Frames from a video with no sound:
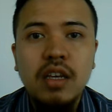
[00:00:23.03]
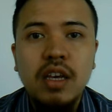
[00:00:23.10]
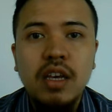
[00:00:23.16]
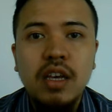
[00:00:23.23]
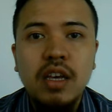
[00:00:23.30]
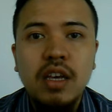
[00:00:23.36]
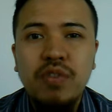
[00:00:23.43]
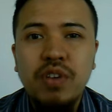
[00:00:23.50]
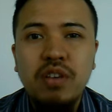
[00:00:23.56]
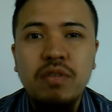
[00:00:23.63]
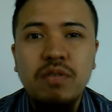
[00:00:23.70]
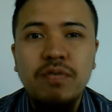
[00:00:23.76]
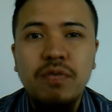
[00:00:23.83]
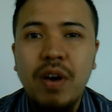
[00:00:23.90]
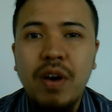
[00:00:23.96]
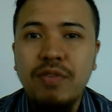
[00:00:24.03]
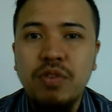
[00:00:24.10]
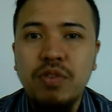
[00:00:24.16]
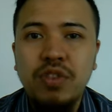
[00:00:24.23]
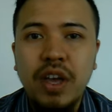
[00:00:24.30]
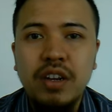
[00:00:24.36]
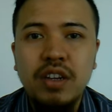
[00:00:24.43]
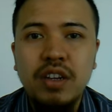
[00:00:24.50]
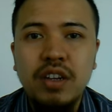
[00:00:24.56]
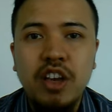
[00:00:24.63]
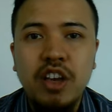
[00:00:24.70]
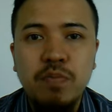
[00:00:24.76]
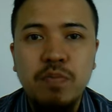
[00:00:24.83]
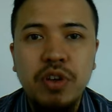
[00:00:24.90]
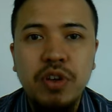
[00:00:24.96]
having 5 to 10 years
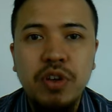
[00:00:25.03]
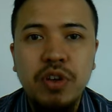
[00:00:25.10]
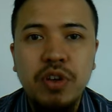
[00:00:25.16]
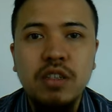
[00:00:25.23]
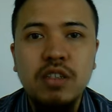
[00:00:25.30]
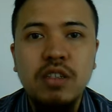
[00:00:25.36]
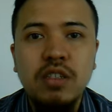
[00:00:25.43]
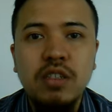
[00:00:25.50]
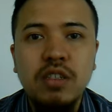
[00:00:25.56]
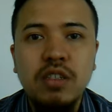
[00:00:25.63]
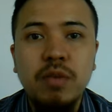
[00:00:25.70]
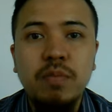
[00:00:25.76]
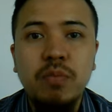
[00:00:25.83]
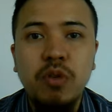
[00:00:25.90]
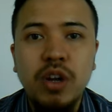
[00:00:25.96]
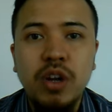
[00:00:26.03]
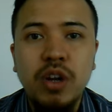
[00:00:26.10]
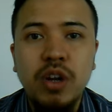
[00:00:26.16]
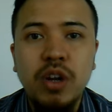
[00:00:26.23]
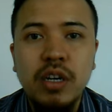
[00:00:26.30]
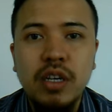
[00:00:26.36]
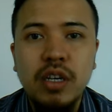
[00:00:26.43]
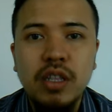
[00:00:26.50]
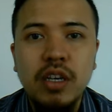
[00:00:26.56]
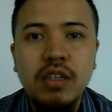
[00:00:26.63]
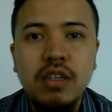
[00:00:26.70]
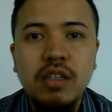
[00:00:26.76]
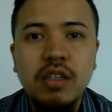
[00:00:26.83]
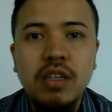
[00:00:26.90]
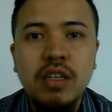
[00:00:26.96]
experience in product marketing,